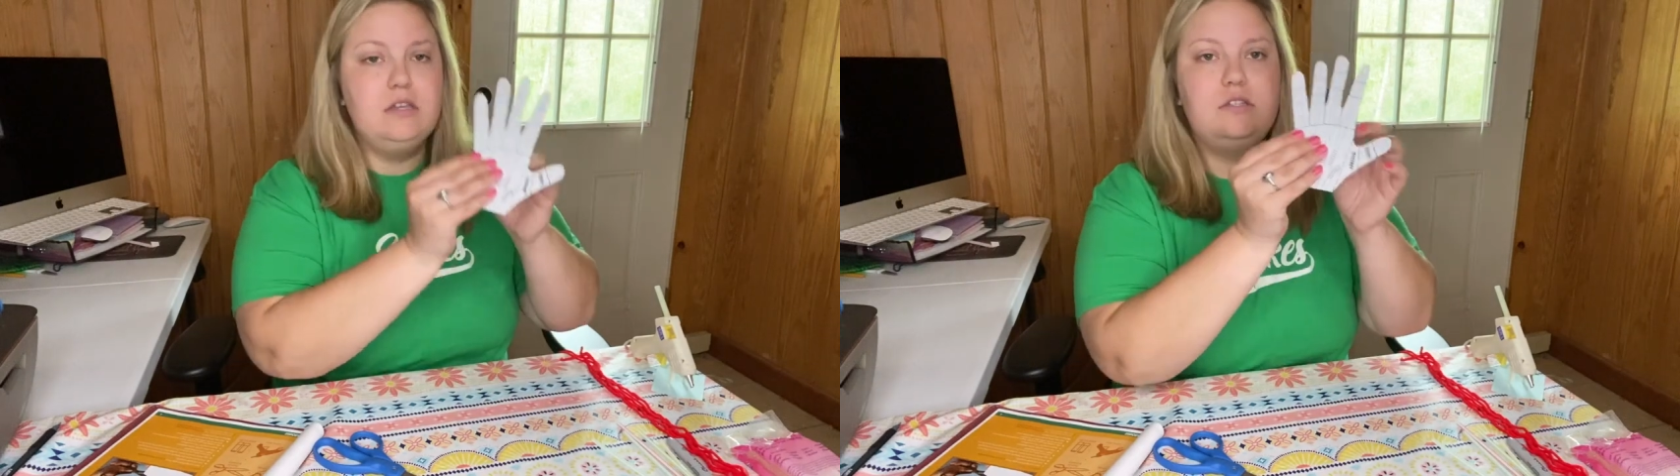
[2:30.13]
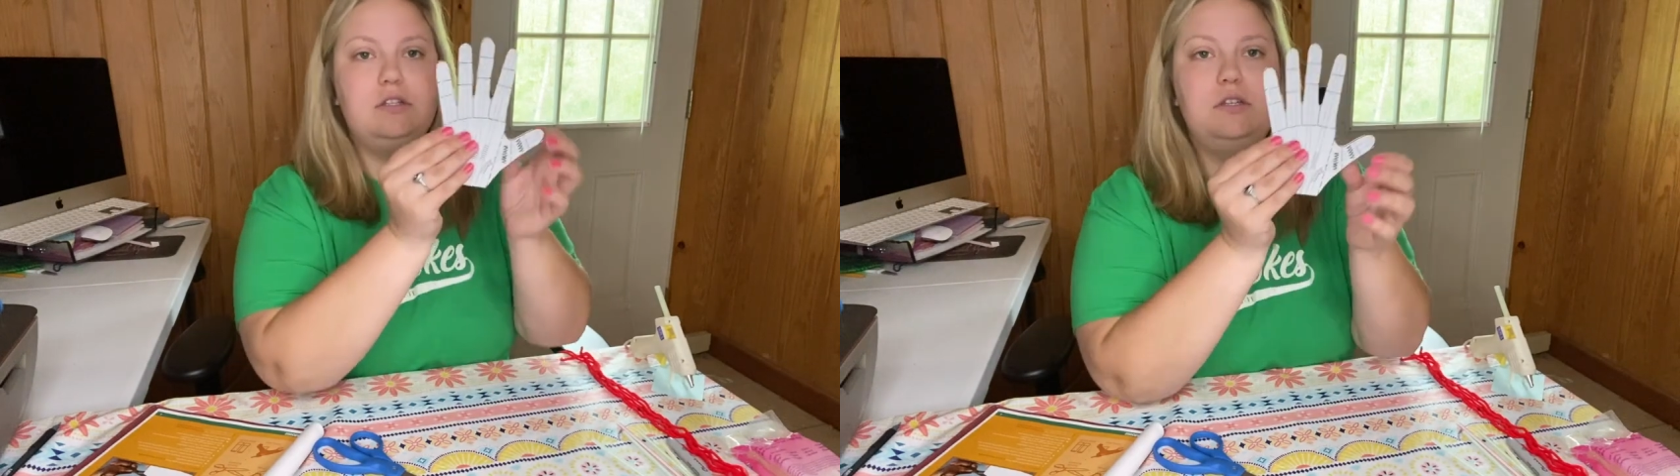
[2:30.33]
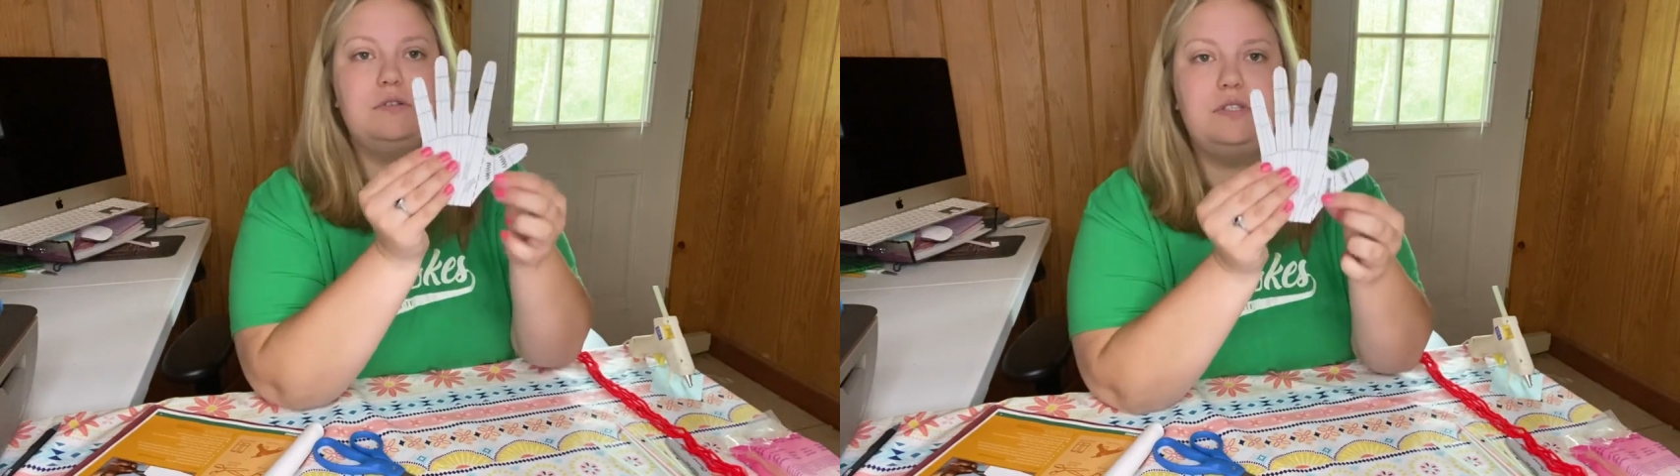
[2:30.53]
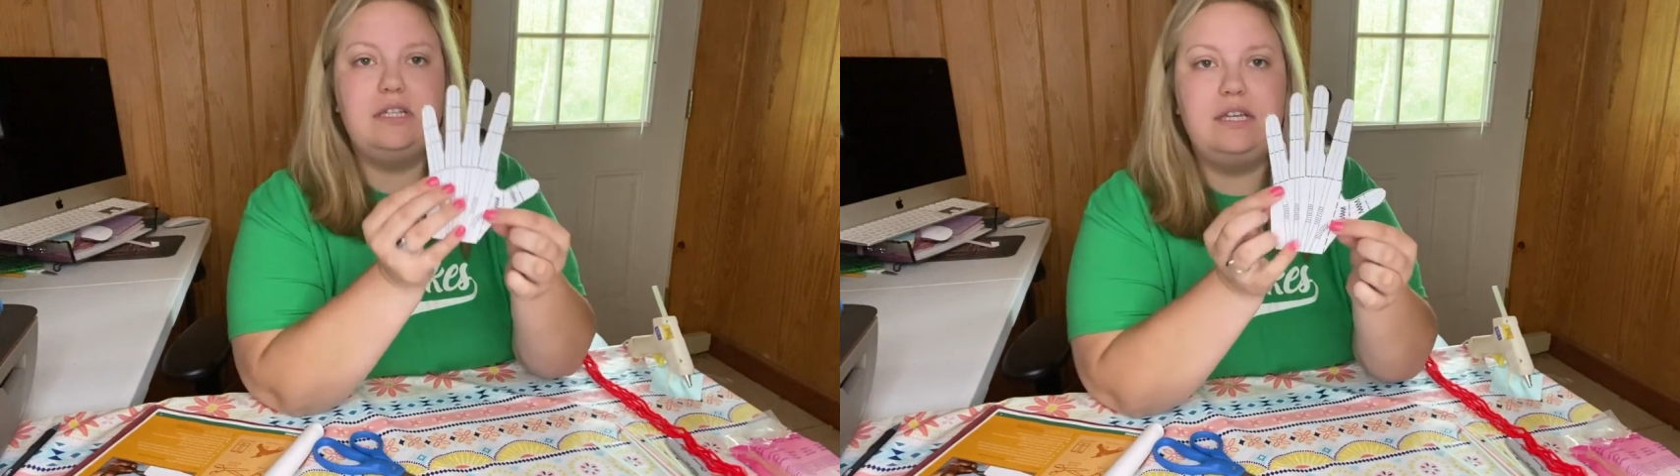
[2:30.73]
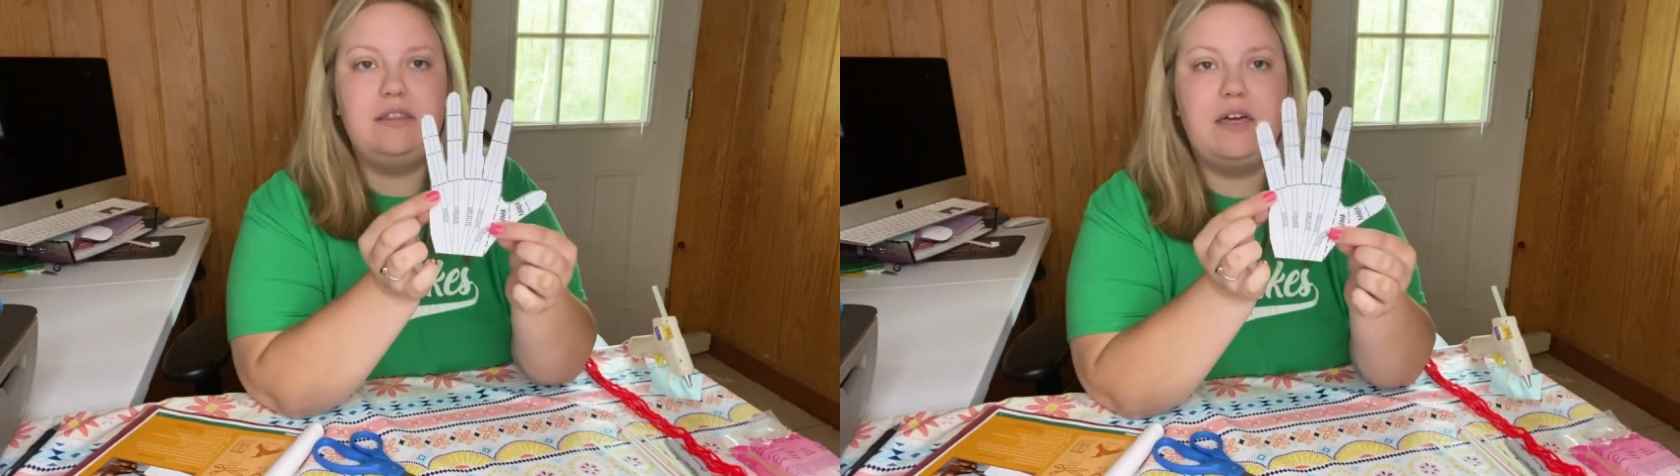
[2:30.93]
So you'll
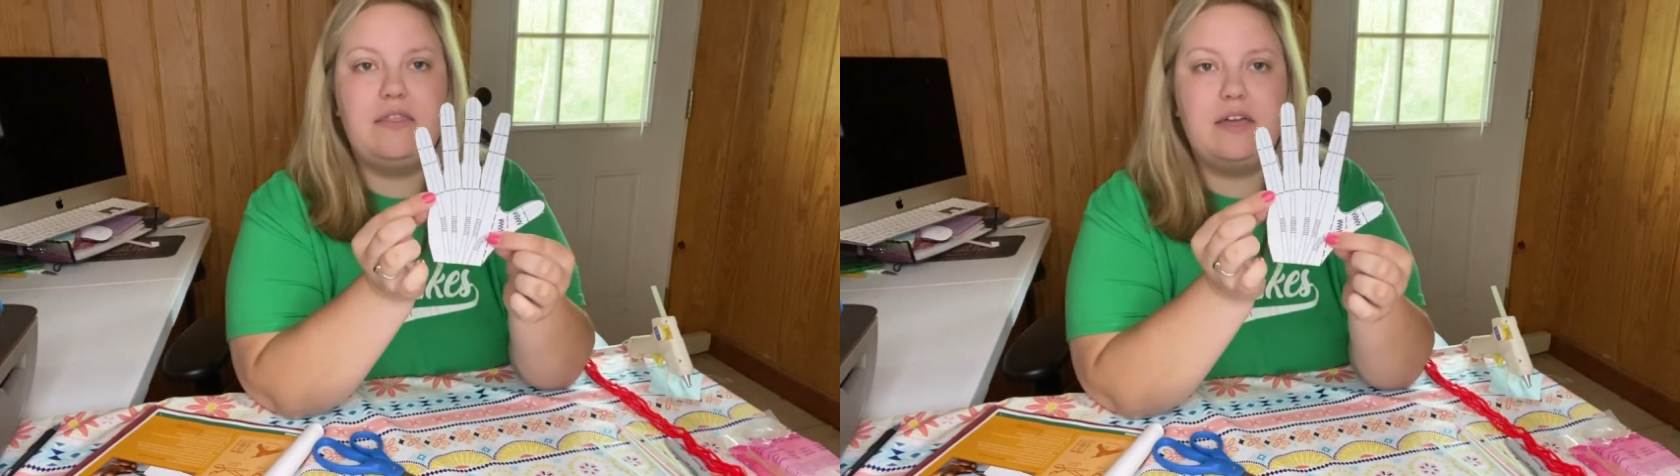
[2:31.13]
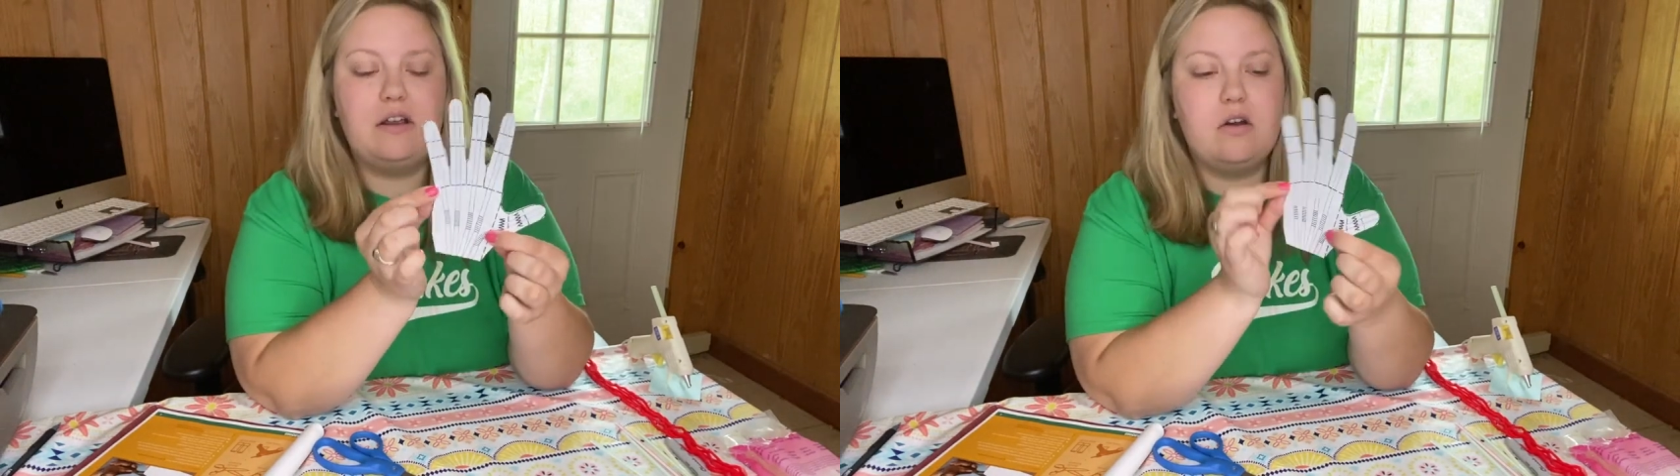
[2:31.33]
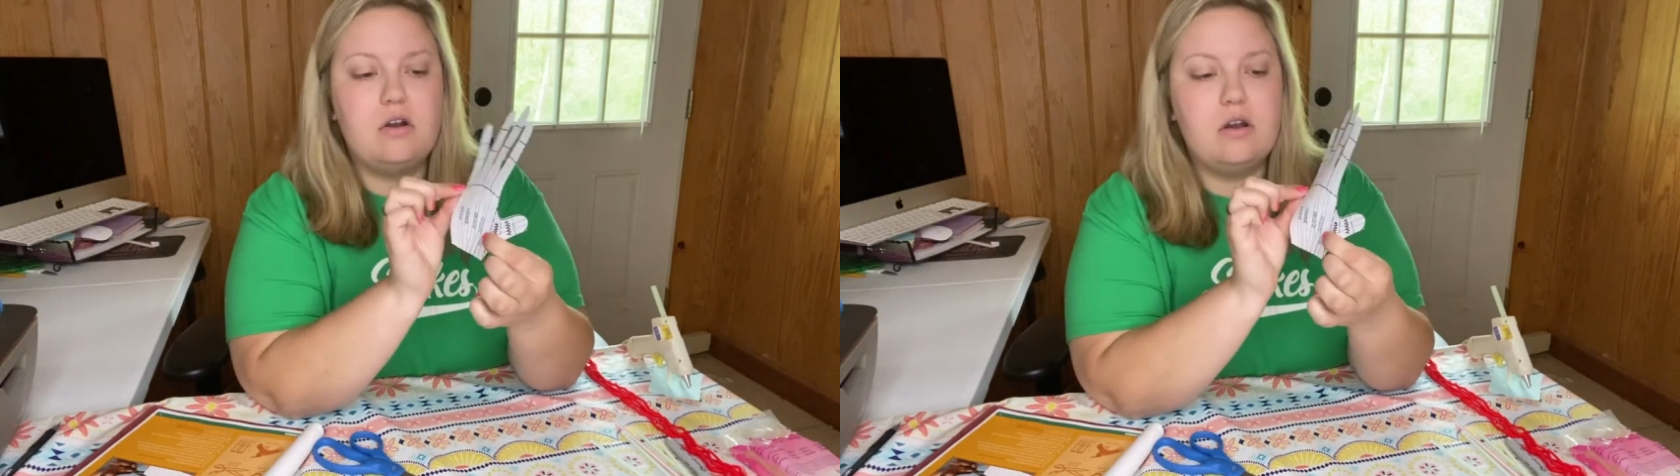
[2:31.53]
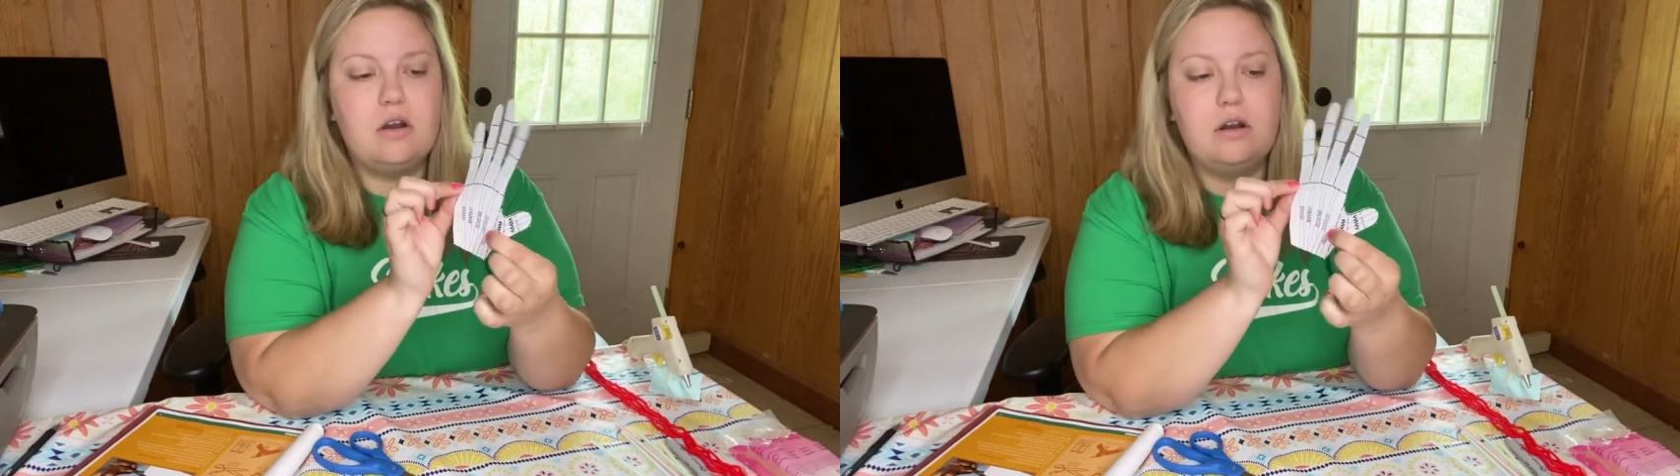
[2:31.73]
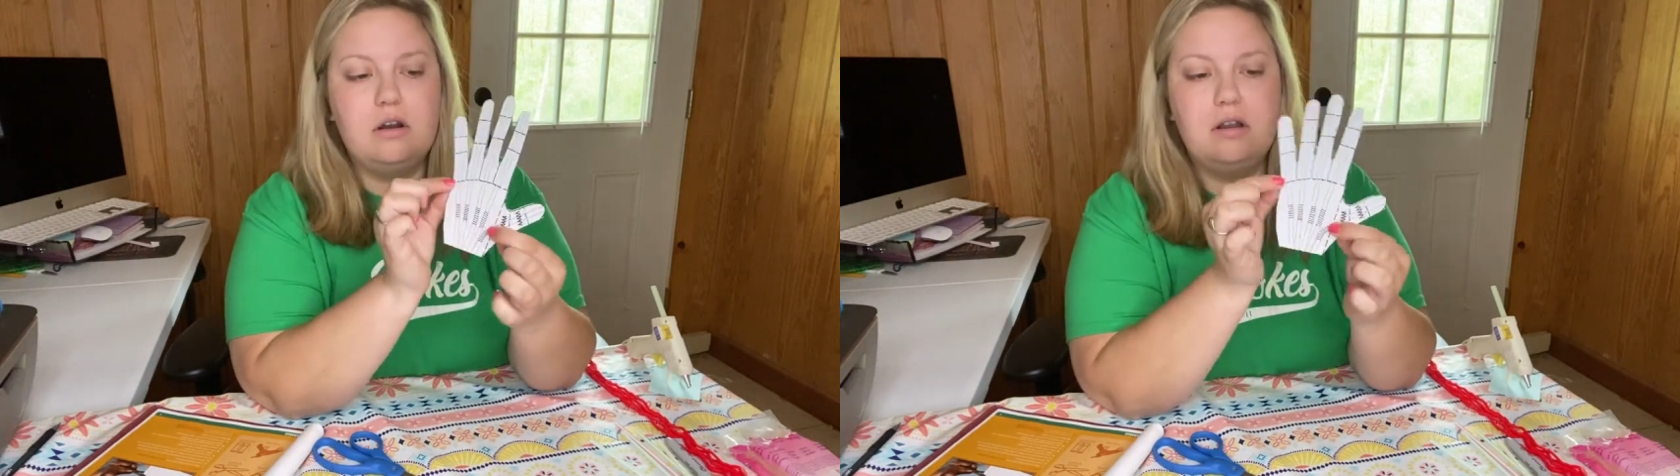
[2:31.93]
see that there
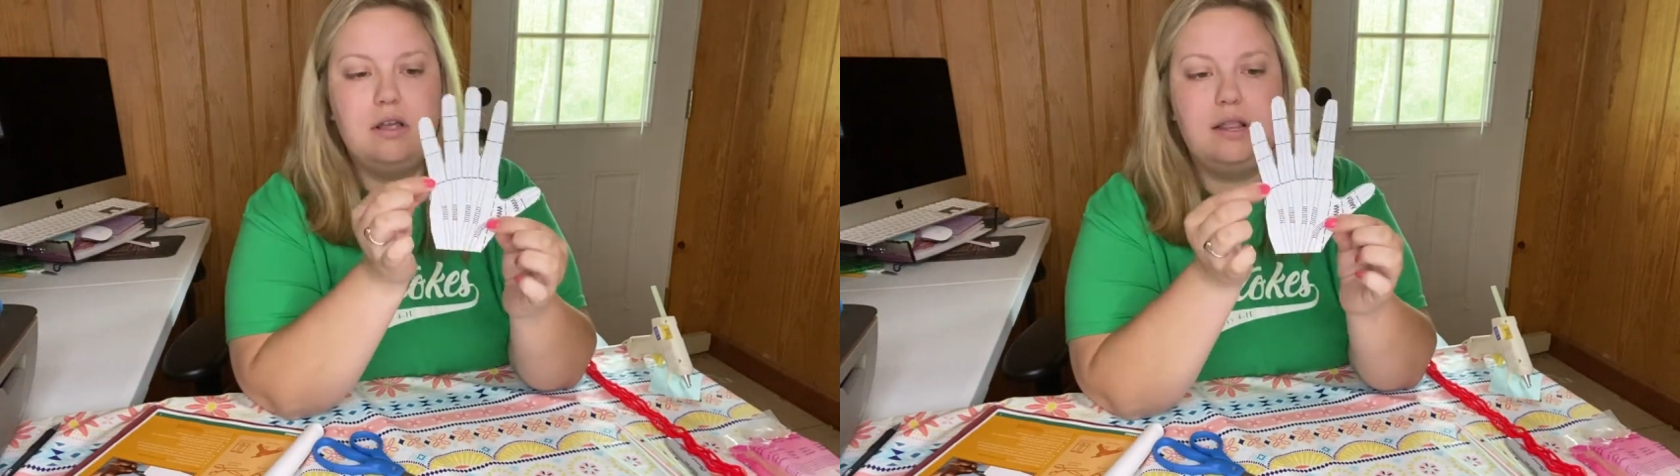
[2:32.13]
are